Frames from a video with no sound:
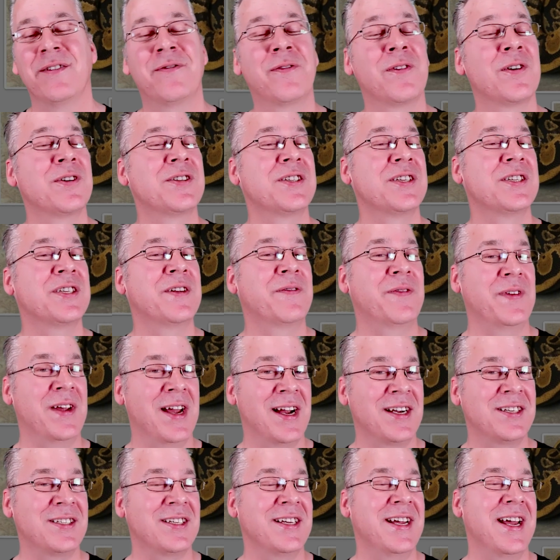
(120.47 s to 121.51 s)
First is if you
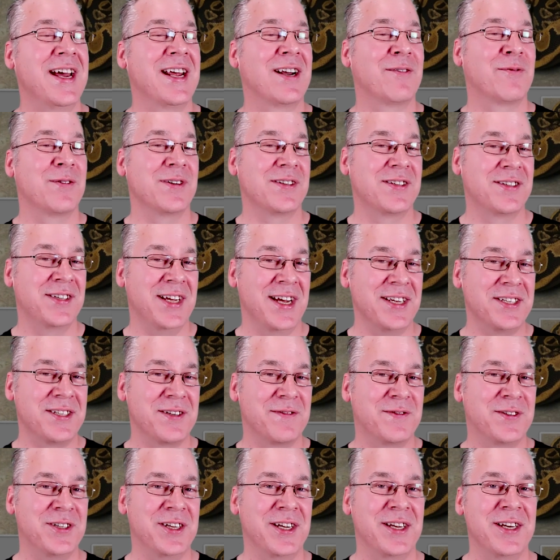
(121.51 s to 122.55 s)
actually had a
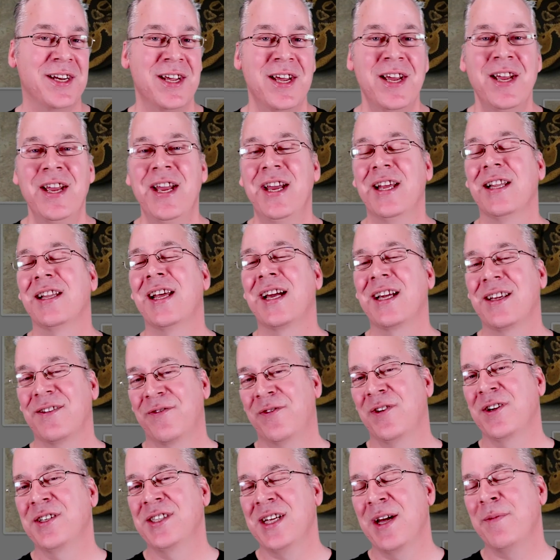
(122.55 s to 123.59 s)
recessive gene, and like
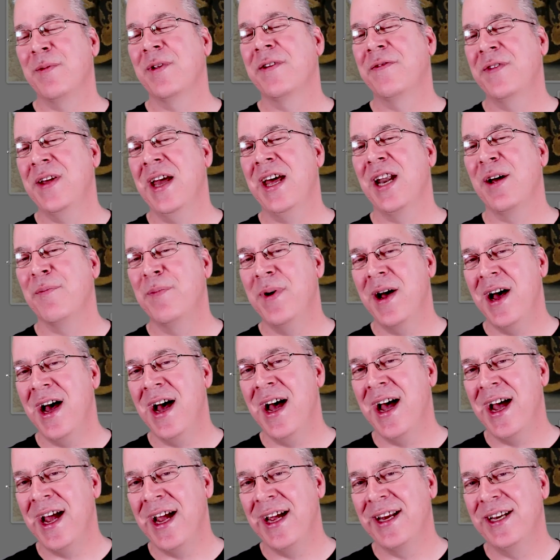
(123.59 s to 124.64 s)
for example, if you had a
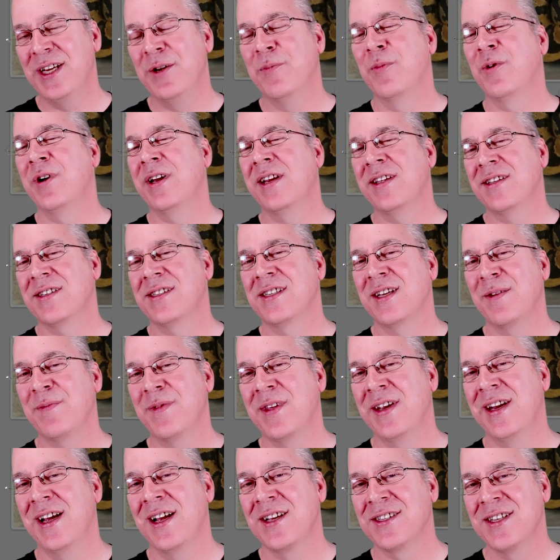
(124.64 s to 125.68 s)
pied, you breed it to
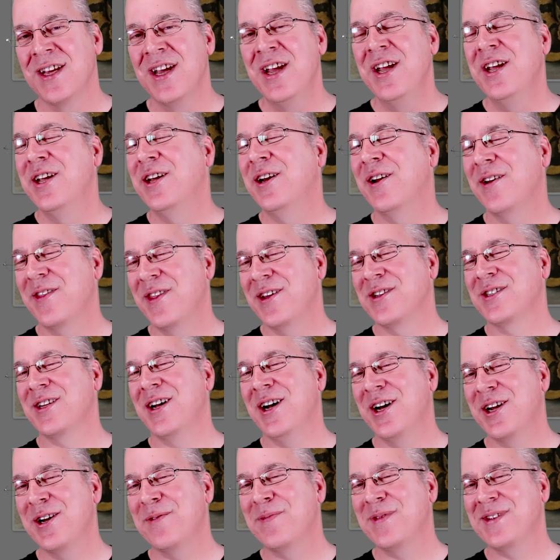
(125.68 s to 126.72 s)
something else, you know, there's
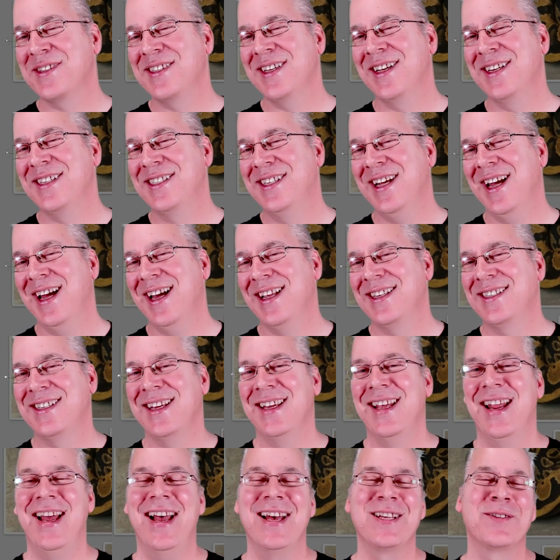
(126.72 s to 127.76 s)
100% chance
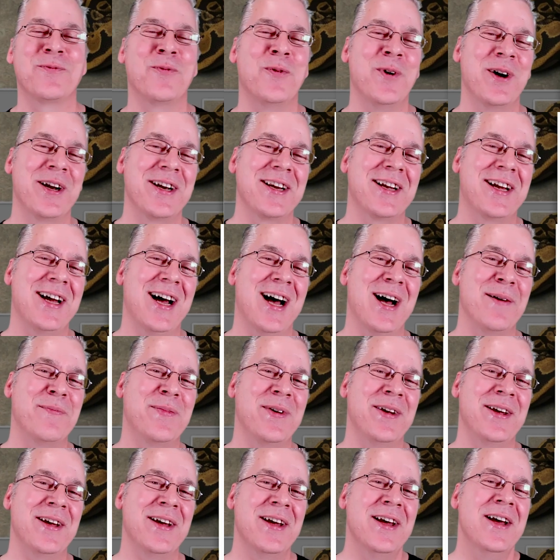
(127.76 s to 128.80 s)
that it has one
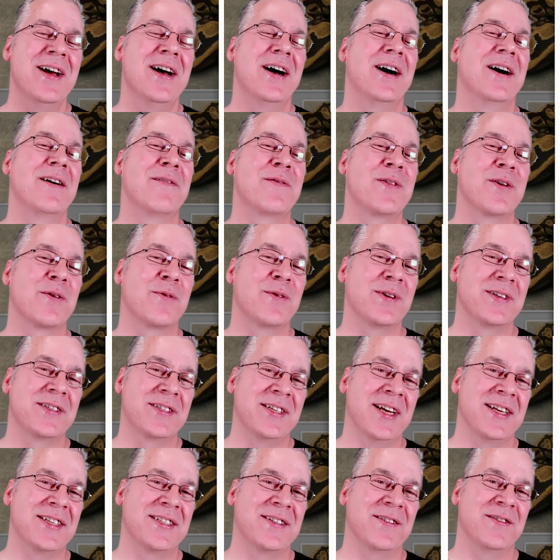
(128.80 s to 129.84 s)
copy of the
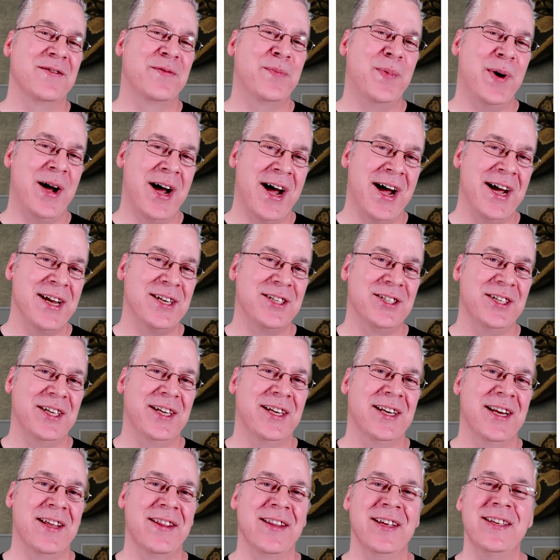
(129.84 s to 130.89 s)
recessive pied
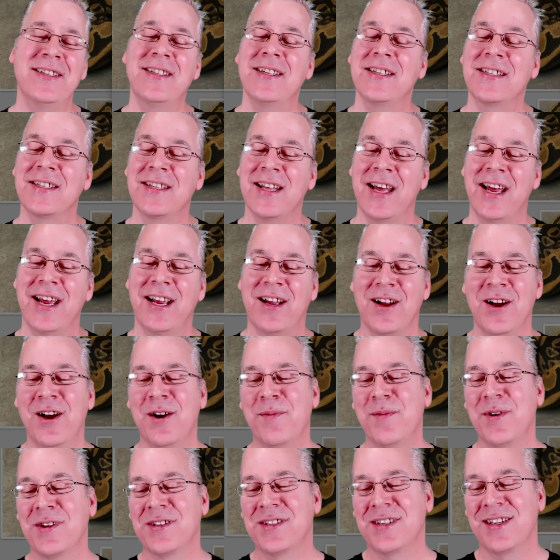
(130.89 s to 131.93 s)
gene. And this is like
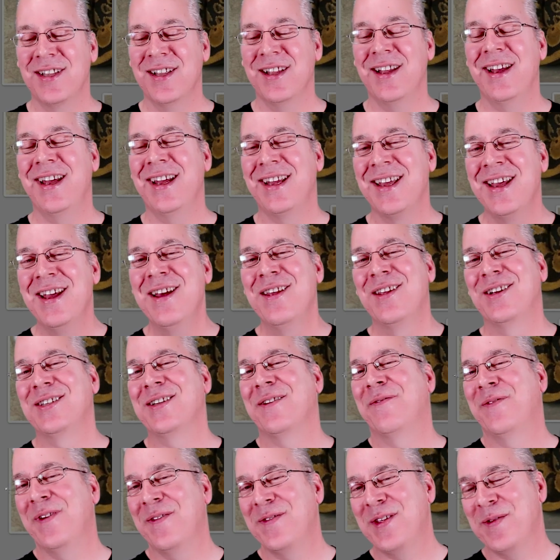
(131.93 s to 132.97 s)
almost like there's
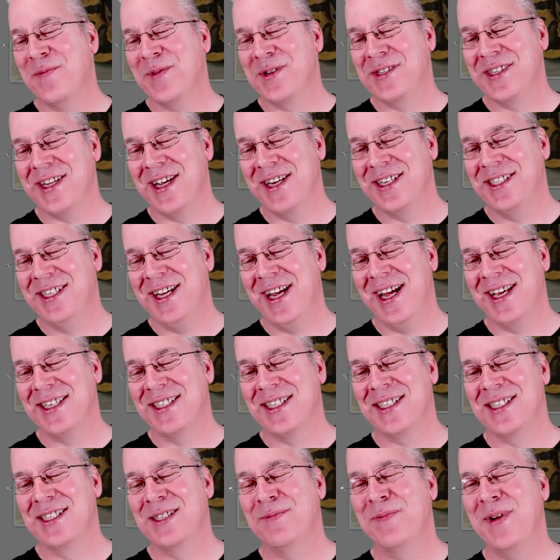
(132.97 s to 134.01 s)
a 50%
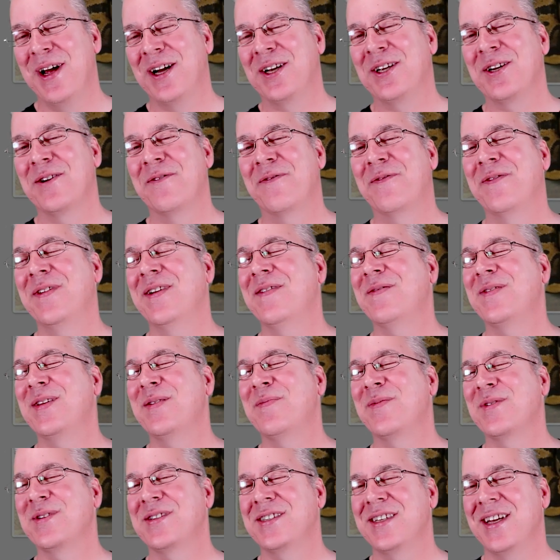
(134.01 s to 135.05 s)
chance it's Spectre,
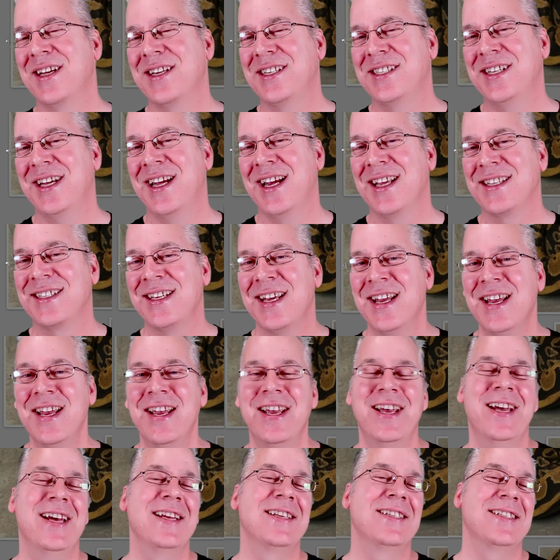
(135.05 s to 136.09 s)
50% chance
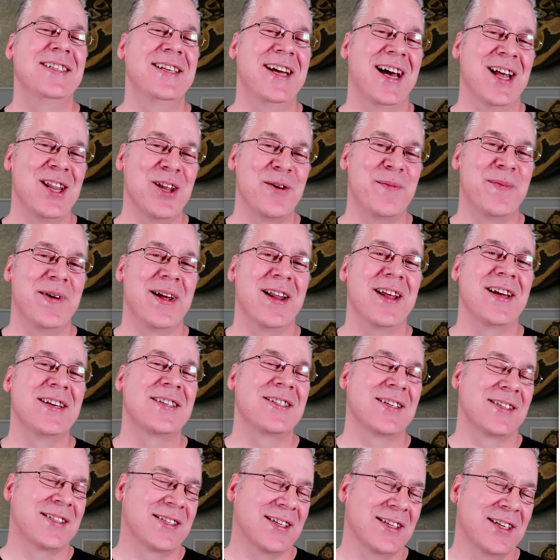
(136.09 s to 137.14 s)
it's Yellow Belly.
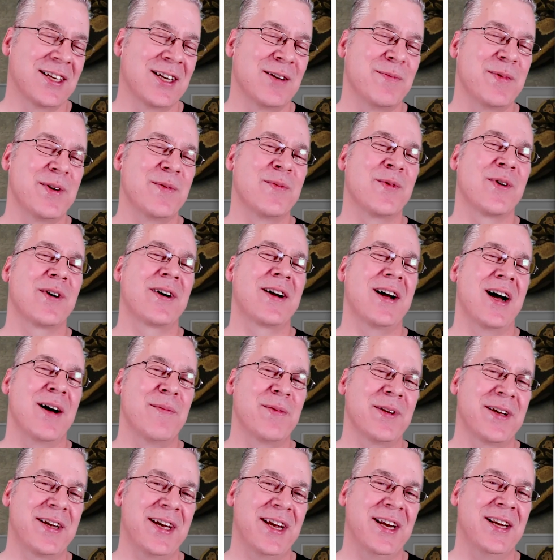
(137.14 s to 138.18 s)
So it's a little bit more
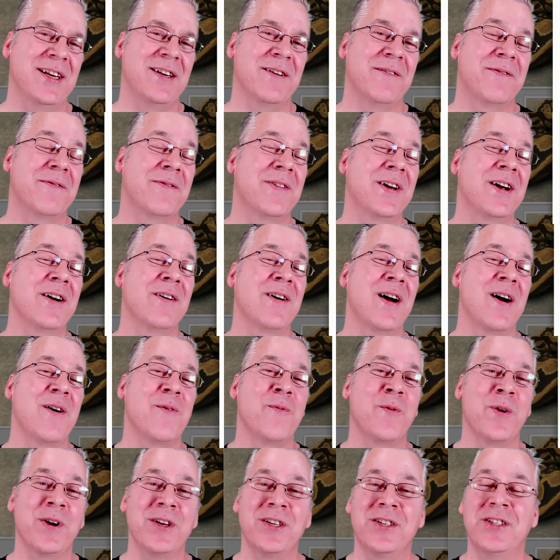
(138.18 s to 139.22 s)
complicated to figure
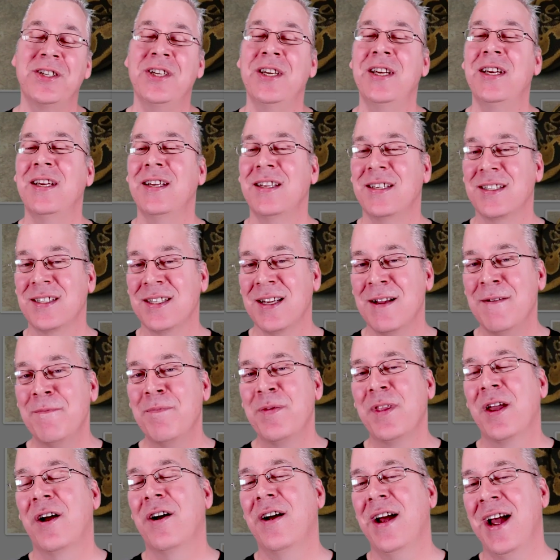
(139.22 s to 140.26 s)
out what genes
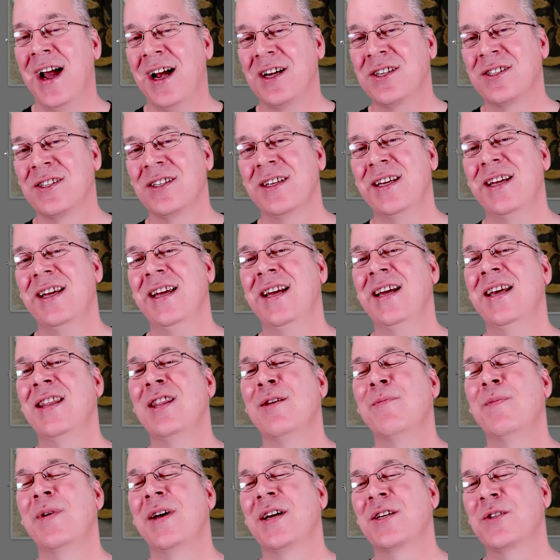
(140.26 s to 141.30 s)
are actually in
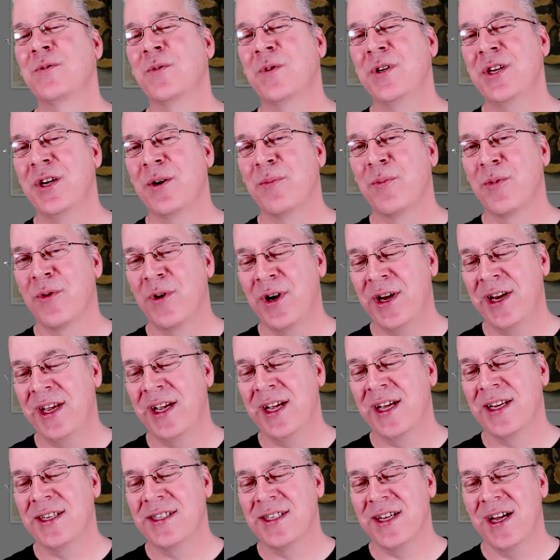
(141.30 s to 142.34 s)
the mix when you're
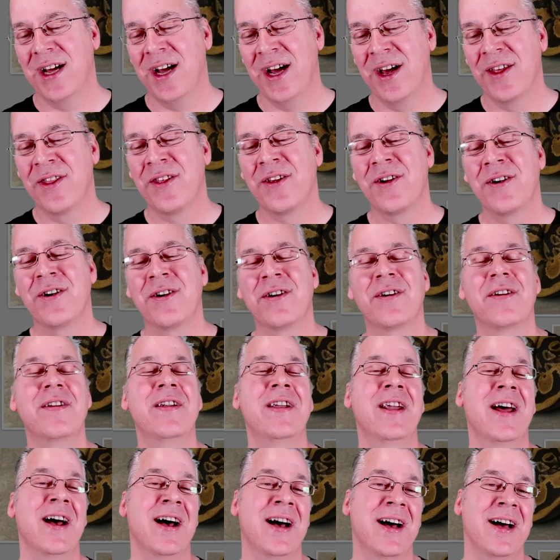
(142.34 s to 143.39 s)
breeding it to other
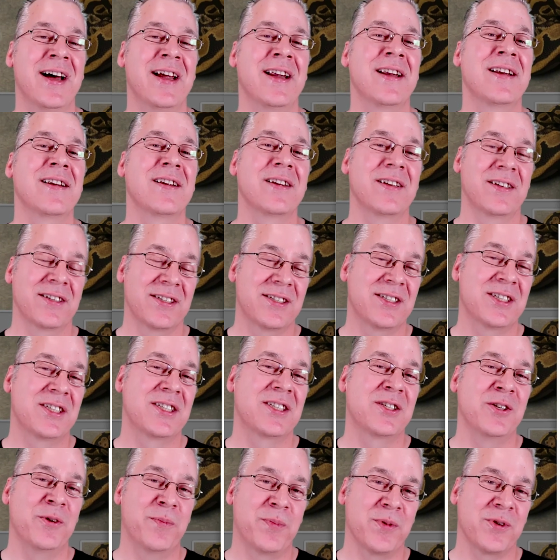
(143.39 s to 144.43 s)

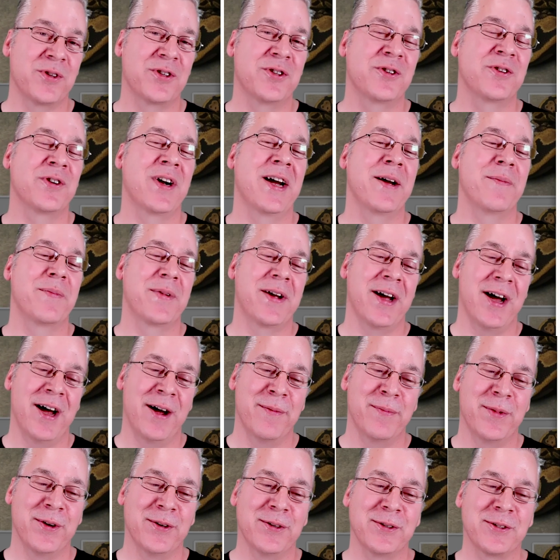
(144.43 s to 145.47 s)
non-Super Stripe
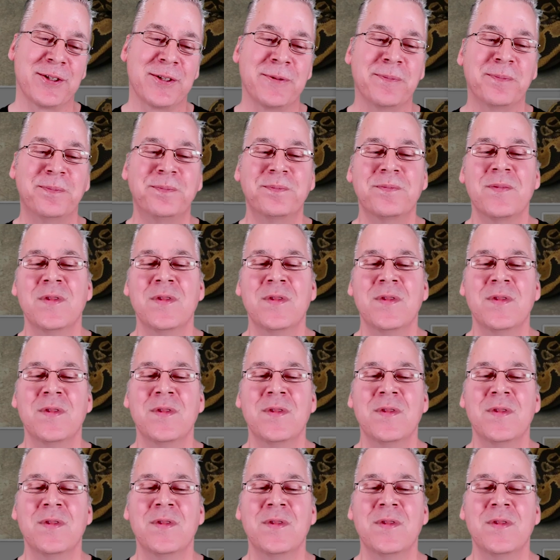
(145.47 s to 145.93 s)
combos.